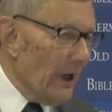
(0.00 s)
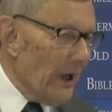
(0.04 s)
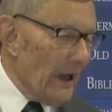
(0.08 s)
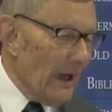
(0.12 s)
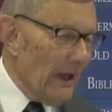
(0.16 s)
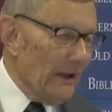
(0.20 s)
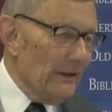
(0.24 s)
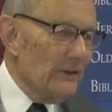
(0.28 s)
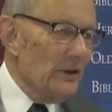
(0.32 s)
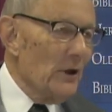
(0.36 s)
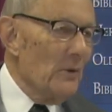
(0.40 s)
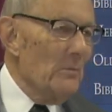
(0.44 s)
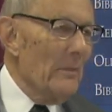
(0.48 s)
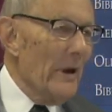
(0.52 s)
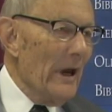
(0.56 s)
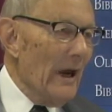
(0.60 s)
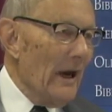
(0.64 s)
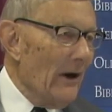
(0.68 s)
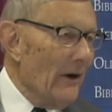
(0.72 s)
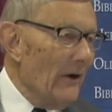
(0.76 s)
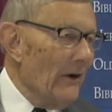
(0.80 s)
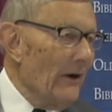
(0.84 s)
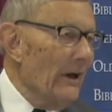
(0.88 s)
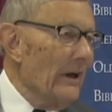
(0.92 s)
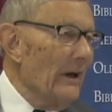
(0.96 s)
praying to
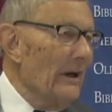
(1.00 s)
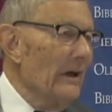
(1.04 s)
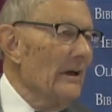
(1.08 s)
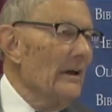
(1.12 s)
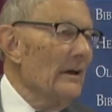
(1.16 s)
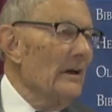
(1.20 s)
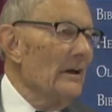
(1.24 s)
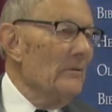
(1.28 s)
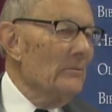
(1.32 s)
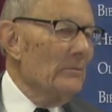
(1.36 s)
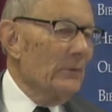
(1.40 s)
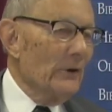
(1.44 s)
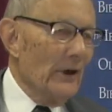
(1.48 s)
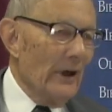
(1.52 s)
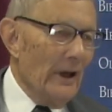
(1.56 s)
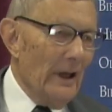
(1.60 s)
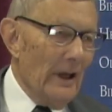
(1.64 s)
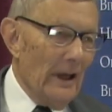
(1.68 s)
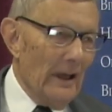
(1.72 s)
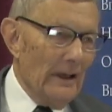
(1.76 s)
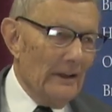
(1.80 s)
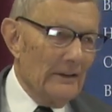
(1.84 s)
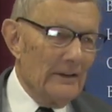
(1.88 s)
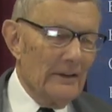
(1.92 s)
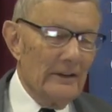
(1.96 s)
Mary, Mary,
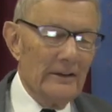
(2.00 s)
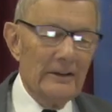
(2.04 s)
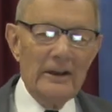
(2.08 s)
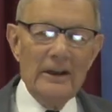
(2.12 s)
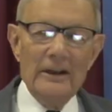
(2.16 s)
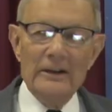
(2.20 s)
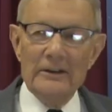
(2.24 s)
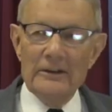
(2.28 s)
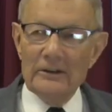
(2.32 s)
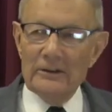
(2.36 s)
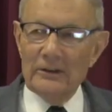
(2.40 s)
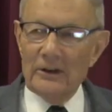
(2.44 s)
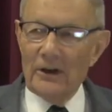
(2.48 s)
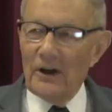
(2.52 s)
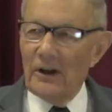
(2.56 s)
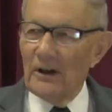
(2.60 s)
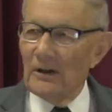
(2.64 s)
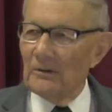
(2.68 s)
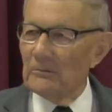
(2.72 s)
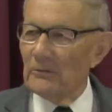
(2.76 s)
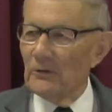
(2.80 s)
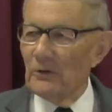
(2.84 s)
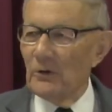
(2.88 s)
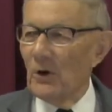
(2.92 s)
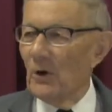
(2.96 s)
praying to, they're
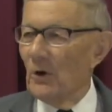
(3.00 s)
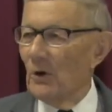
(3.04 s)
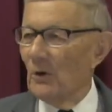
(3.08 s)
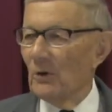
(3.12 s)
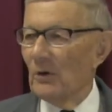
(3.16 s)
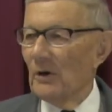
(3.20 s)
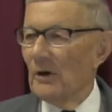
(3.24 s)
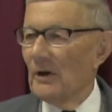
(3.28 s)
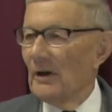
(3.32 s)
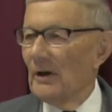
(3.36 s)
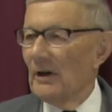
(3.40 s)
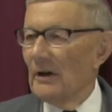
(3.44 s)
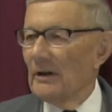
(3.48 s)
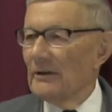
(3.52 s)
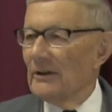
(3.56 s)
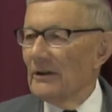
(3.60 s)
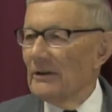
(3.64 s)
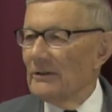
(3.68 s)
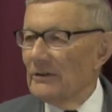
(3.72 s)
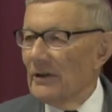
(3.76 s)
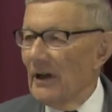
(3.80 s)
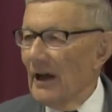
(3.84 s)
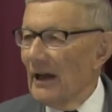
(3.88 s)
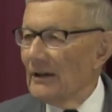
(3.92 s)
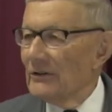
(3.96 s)
all, no.
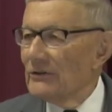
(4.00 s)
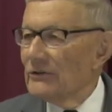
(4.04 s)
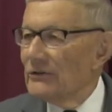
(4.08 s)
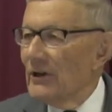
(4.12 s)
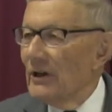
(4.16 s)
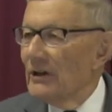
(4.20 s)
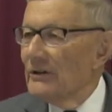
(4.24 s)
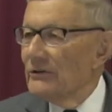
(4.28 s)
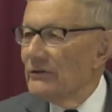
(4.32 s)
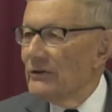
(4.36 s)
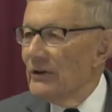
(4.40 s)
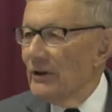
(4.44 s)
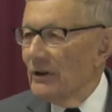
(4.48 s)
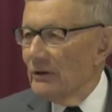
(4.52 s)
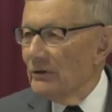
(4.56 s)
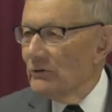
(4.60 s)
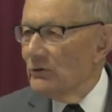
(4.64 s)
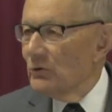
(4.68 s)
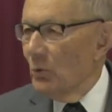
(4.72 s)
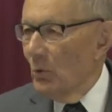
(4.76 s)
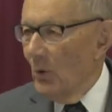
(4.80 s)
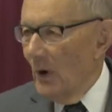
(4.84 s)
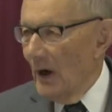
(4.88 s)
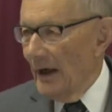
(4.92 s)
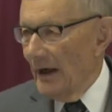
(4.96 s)
The text says
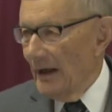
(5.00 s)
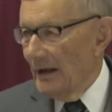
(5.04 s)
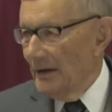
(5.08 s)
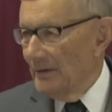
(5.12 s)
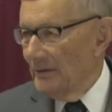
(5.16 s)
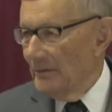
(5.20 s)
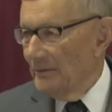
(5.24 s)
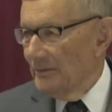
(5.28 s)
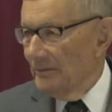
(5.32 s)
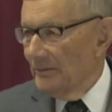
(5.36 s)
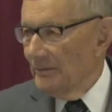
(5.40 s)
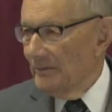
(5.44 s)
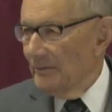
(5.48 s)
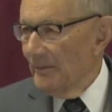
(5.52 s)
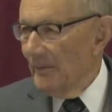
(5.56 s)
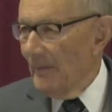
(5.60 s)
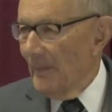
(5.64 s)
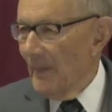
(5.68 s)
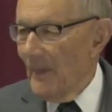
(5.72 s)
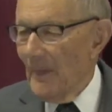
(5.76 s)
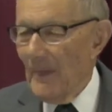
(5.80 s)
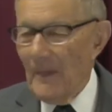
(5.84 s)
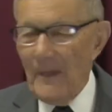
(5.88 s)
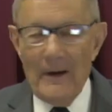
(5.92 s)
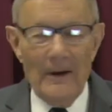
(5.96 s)
there's one.
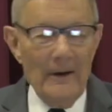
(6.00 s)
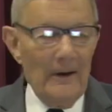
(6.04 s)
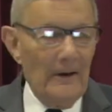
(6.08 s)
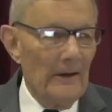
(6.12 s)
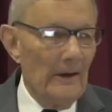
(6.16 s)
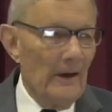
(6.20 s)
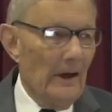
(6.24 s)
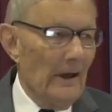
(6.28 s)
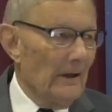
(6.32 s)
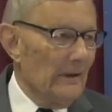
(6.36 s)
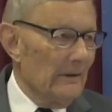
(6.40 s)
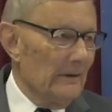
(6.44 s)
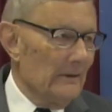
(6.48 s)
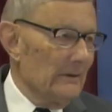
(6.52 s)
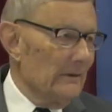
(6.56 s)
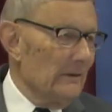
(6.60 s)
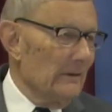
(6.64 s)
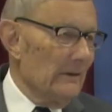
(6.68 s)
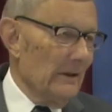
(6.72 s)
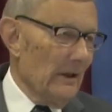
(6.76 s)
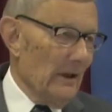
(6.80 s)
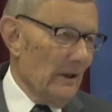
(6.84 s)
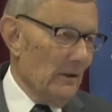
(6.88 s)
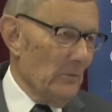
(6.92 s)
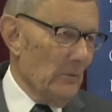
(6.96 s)
There are not,
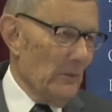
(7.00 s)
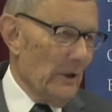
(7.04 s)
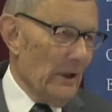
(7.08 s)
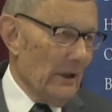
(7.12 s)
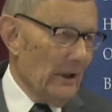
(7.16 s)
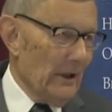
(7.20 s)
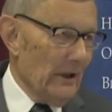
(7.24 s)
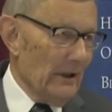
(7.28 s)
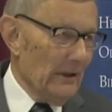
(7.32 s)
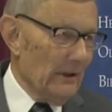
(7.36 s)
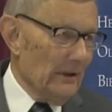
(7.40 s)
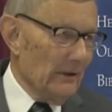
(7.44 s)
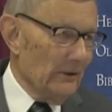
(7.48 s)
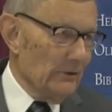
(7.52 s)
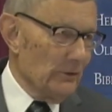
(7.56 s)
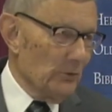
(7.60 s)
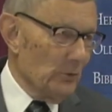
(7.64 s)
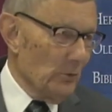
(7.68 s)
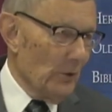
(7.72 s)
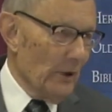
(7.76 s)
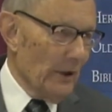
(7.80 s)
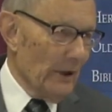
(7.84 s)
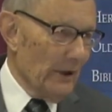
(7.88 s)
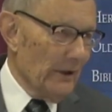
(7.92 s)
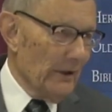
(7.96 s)
not many,
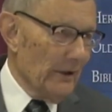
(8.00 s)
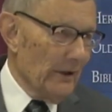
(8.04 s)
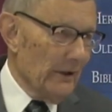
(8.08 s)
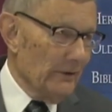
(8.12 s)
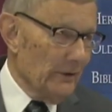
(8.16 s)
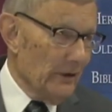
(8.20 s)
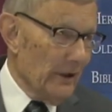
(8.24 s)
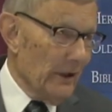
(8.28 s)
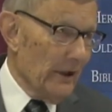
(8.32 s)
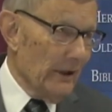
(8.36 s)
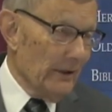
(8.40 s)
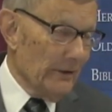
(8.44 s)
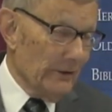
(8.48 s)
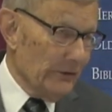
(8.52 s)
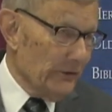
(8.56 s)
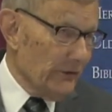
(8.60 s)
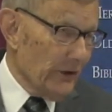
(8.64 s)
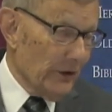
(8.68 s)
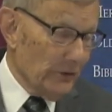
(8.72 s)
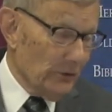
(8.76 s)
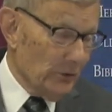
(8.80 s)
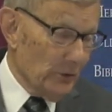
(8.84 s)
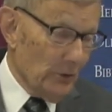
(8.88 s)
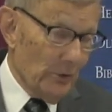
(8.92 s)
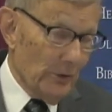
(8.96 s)
there's one. It, and it
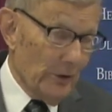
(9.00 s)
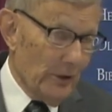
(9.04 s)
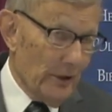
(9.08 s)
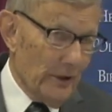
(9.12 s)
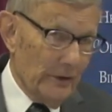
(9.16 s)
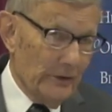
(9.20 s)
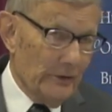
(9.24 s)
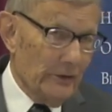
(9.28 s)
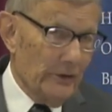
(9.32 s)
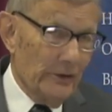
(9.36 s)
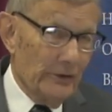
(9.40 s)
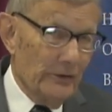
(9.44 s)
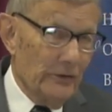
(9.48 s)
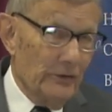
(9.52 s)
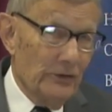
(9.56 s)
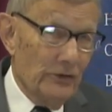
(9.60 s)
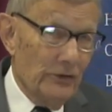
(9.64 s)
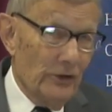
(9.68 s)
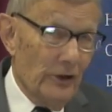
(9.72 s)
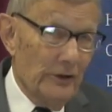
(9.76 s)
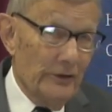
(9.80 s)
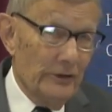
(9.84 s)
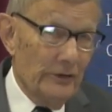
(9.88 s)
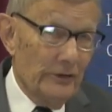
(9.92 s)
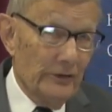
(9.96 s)
says who it is, it's
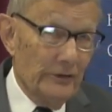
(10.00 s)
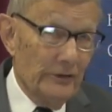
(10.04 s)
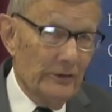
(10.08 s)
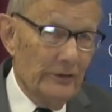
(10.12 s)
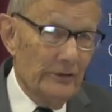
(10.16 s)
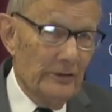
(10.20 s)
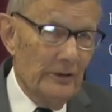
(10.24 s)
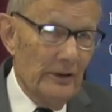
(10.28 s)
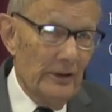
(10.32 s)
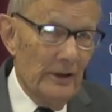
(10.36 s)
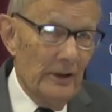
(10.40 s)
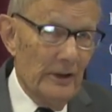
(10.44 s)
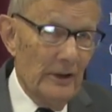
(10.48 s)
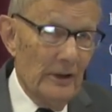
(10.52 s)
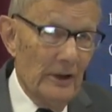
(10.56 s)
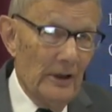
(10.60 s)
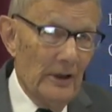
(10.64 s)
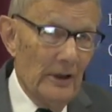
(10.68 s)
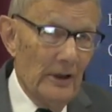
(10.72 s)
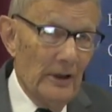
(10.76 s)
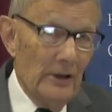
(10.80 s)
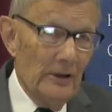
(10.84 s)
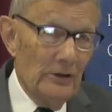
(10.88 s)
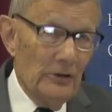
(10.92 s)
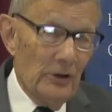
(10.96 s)
Jesus.
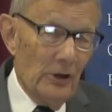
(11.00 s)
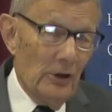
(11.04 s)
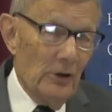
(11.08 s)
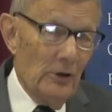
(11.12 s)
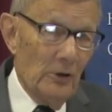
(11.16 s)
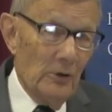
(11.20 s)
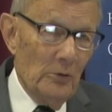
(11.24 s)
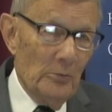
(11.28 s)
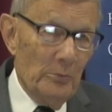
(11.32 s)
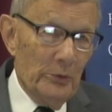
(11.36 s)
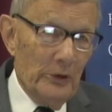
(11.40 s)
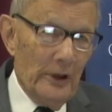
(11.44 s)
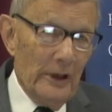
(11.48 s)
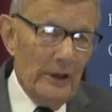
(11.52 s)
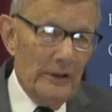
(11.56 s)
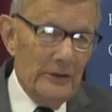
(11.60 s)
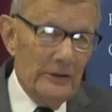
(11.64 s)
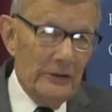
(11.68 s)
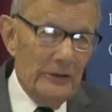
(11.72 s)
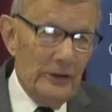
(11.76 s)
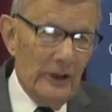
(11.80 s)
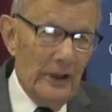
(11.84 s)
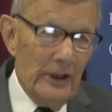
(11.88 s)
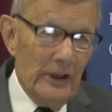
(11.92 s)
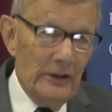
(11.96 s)
So you don't pray
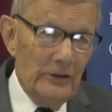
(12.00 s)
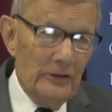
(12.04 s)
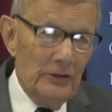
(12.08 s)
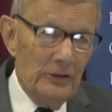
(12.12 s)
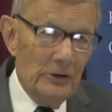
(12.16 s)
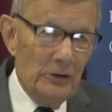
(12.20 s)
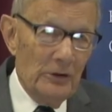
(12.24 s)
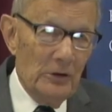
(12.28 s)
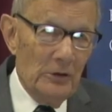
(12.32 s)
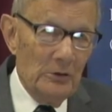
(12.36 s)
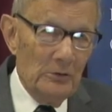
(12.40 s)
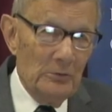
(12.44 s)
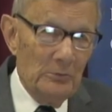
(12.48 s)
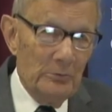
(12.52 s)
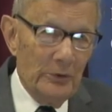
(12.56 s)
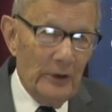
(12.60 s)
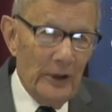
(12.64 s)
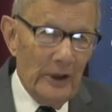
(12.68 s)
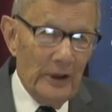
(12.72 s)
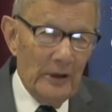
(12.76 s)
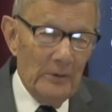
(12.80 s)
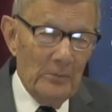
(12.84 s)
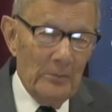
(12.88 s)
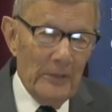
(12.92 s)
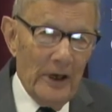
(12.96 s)
to saints, you don't
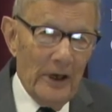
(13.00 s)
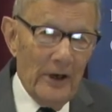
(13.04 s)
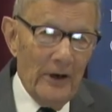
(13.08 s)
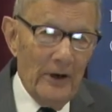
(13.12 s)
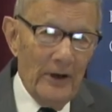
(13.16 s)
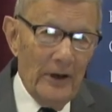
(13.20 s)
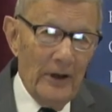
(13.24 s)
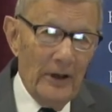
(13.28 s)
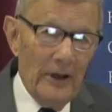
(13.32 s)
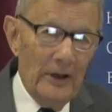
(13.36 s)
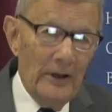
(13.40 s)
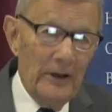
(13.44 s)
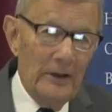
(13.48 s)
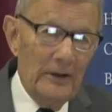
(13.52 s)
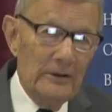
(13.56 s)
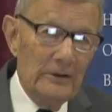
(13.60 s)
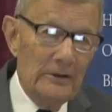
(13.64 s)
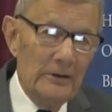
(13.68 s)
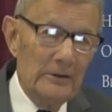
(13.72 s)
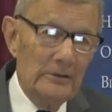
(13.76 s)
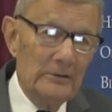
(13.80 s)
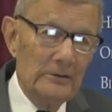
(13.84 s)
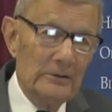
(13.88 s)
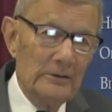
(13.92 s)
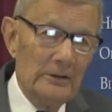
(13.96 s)
pray to Mary, you
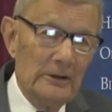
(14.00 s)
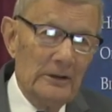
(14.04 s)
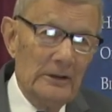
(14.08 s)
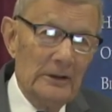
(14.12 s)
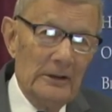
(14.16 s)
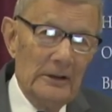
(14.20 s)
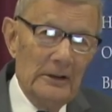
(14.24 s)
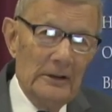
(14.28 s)
don't,